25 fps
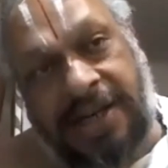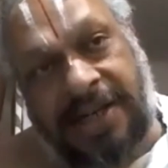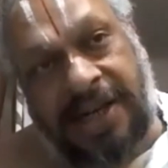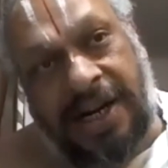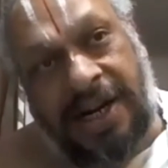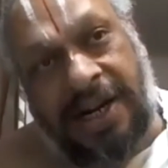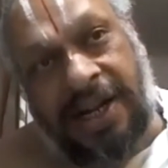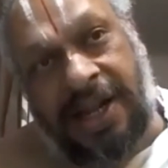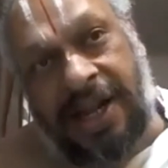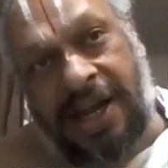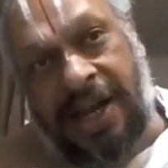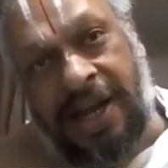
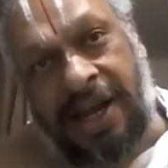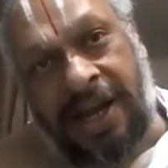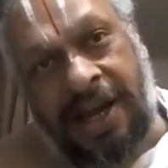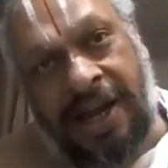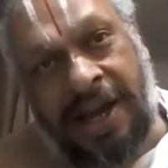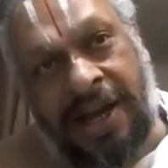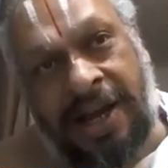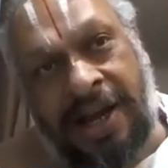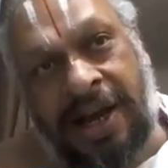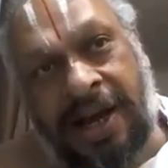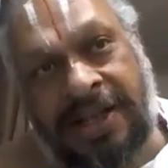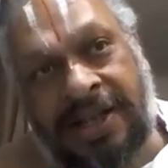and
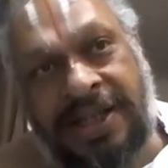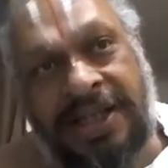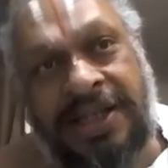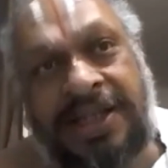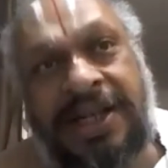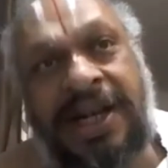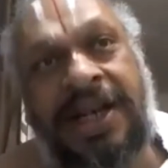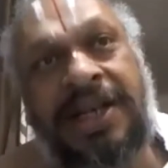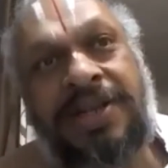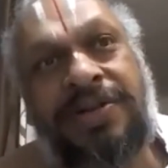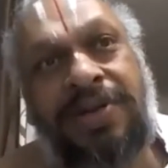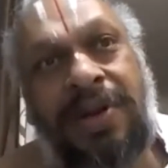the
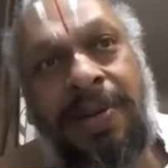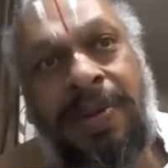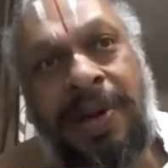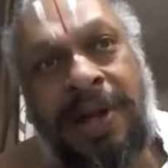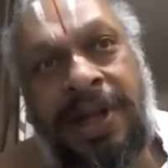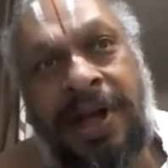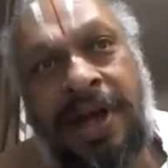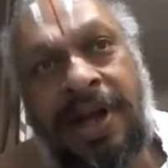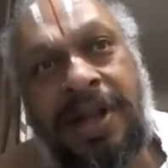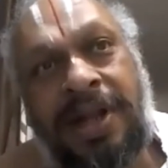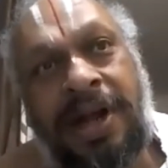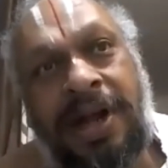assistants will be
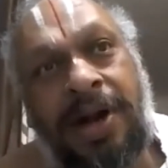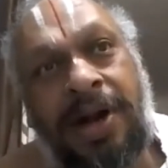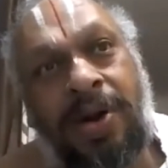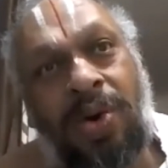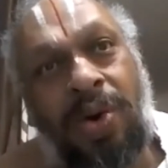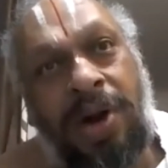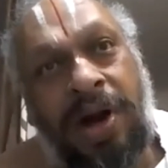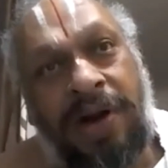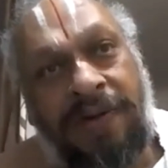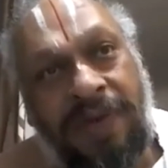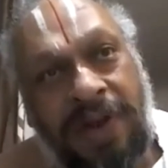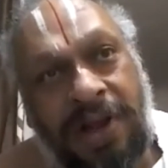there. They do
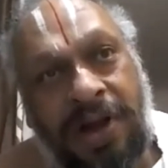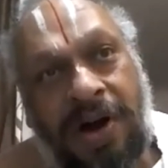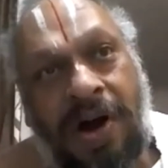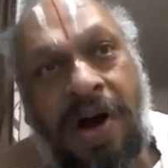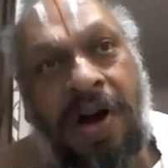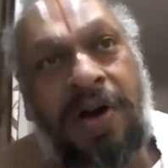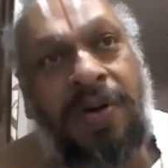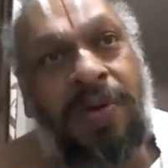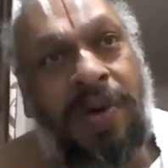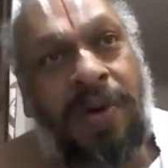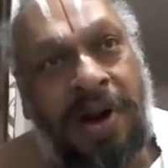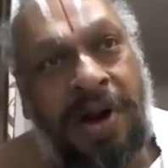it with
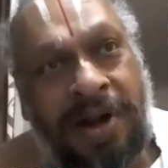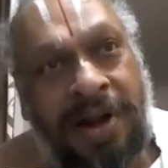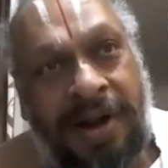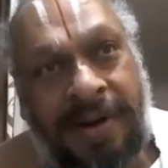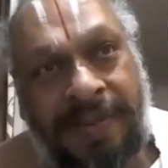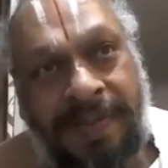hot water